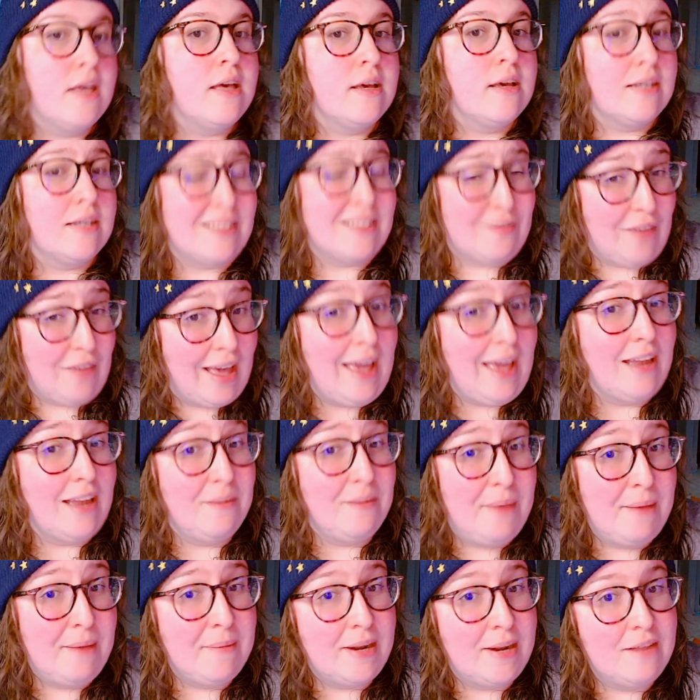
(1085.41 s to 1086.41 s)
Because if I had to
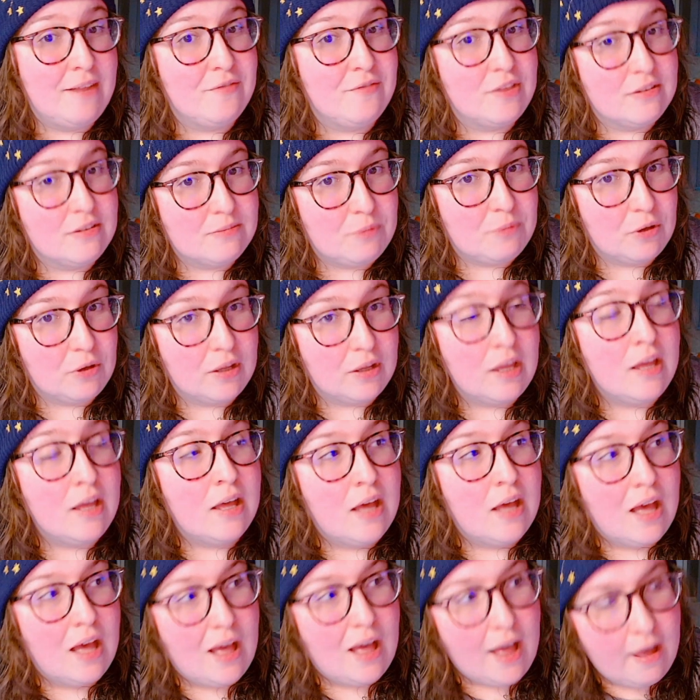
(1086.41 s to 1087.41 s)
pay money for this book,
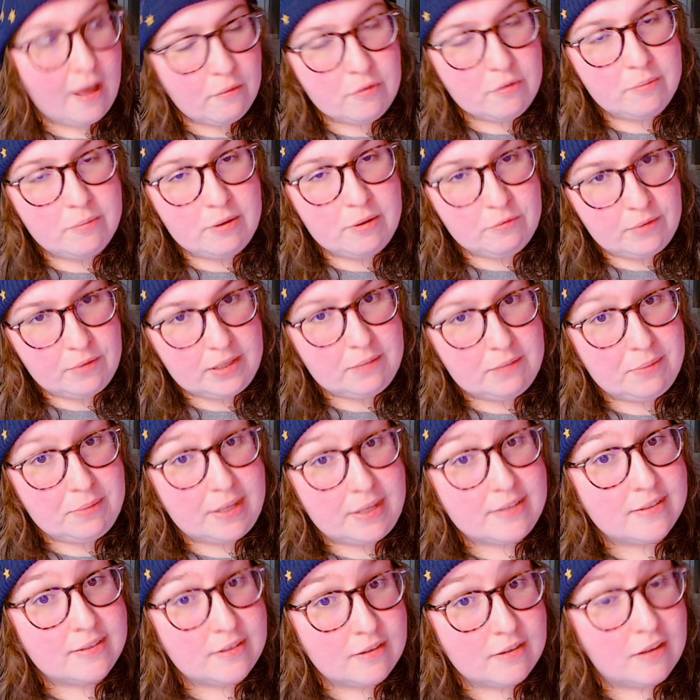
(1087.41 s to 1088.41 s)
I would have been really
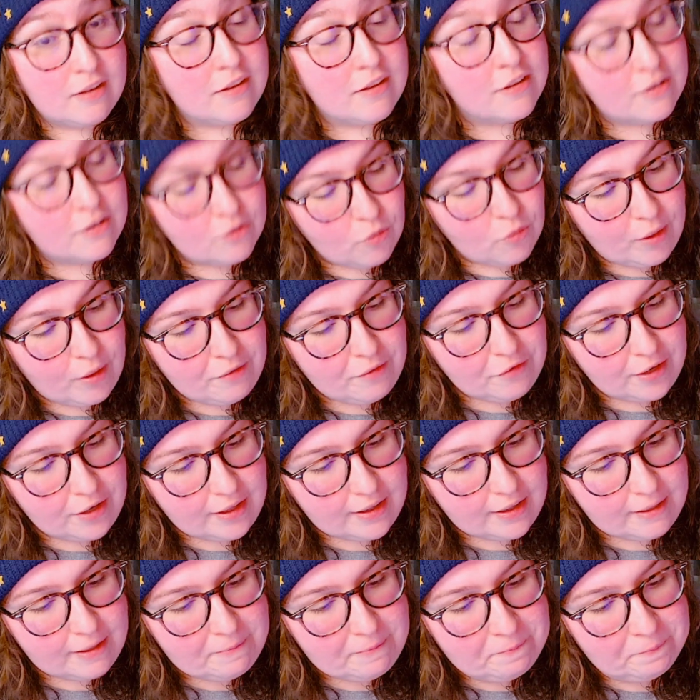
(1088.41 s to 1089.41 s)
pissed, quite frankly.